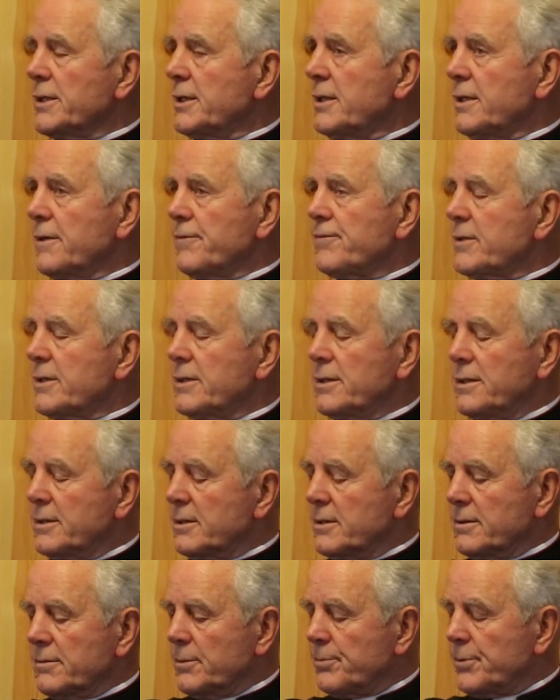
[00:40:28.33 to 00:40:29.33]
he left it
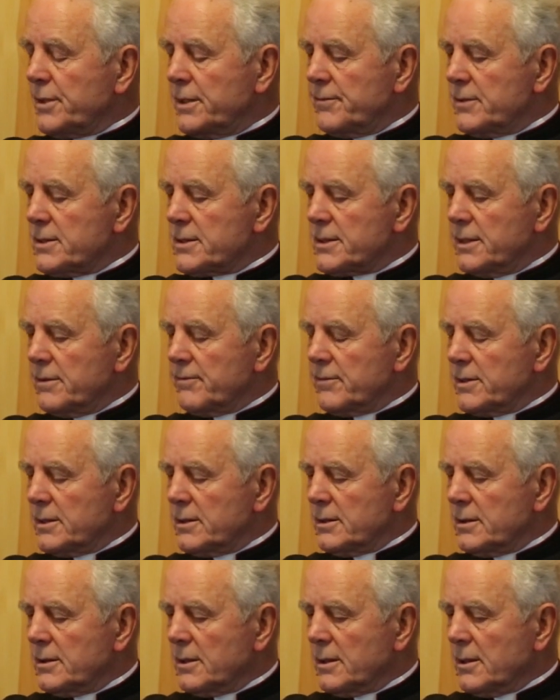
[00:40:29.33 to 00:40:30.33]
the previous
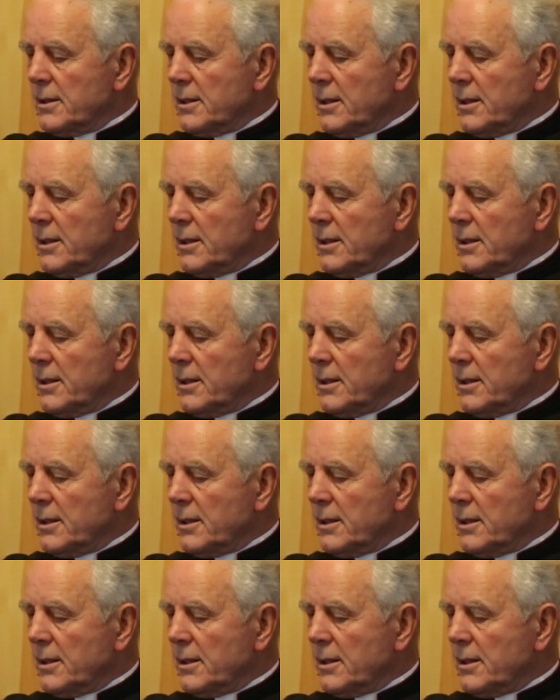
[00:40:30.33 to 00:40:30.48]
evening,